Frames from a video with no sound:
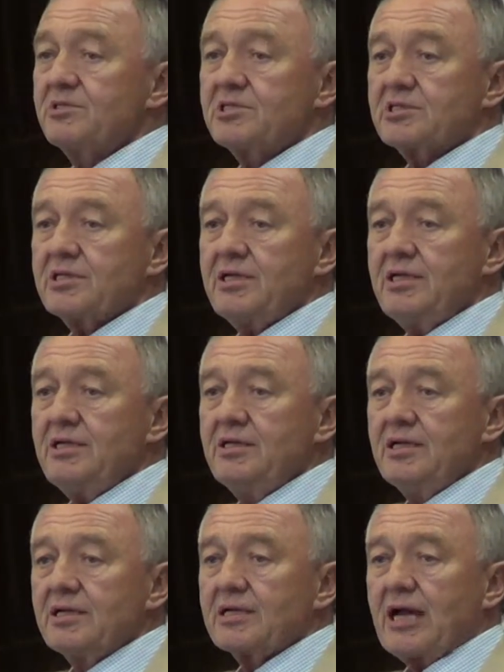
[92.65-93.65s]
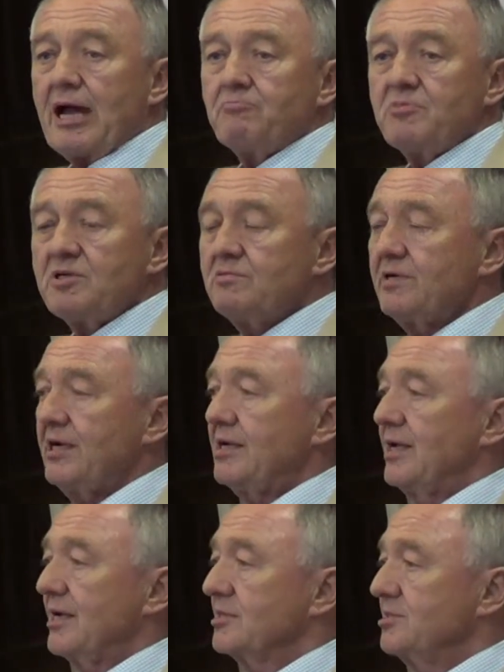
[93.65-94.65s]
to see Cameron
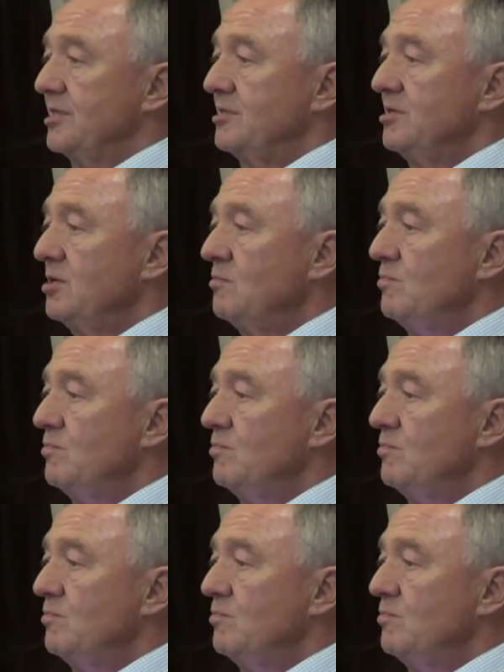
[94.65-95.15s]
re-elected